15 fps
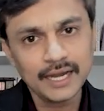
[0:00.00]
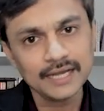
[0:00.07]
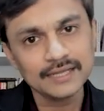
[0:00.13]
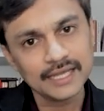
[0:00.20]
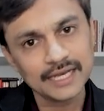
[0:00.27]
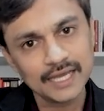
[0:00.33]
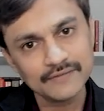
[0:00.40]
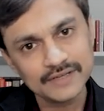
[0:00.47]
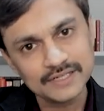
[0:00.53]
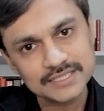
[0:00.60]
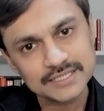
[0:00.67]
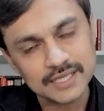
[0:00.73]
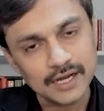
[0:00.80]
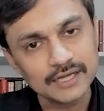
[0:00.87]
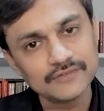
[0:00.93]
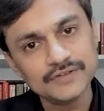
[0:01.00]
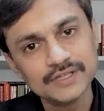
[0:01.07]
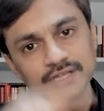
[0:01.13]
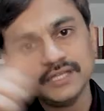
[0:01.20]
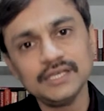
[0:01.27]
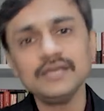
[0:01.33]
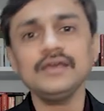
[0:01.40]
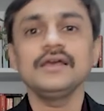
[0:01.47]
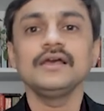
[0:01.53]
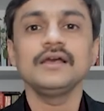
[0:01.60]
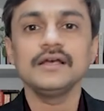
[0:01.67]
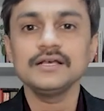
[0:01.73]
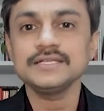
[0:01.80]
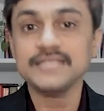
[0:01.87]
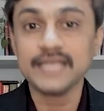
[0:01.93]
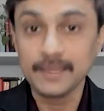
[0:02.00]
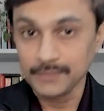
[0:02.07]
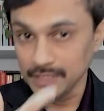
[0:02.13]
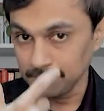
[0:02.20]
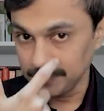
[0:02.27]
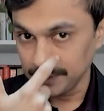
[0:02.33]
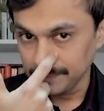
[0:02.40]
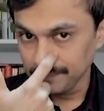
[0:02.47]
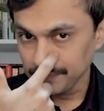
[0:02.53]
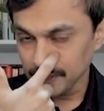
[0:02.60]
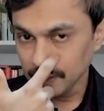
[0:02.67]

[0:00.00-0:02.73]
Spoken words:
and then I will start with the same number.